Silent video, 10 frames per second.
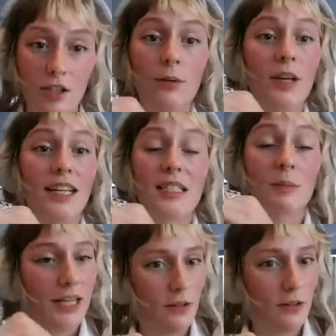you can
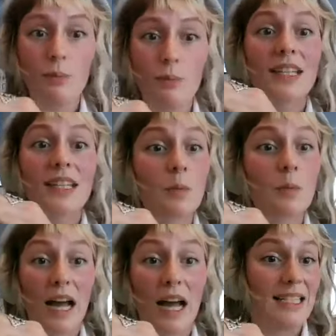explain, oh, this
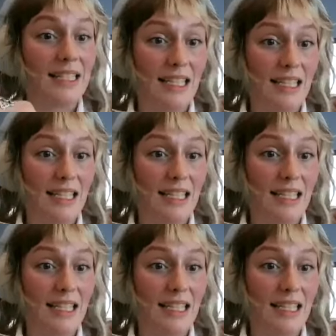is why it